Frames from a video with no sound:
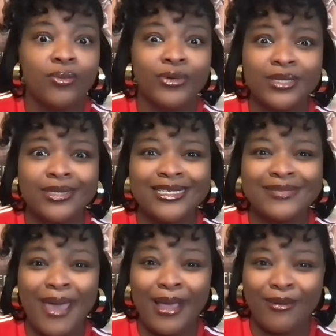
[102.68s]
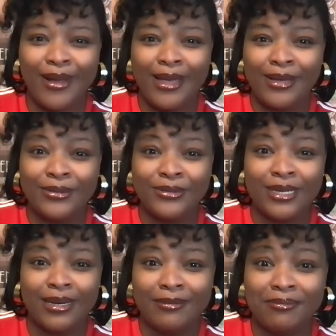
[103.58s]
religious background
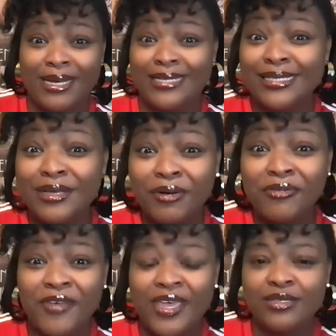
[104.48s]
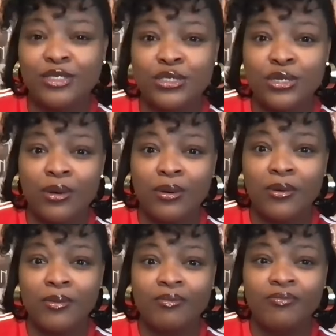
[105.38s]
myself, and
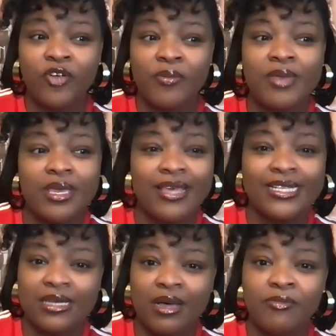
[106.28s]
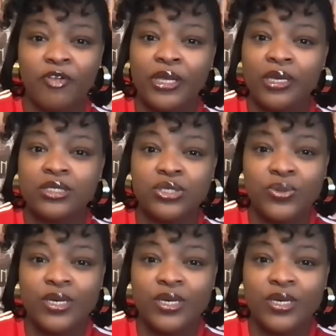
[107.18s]
so for me, that's comforting to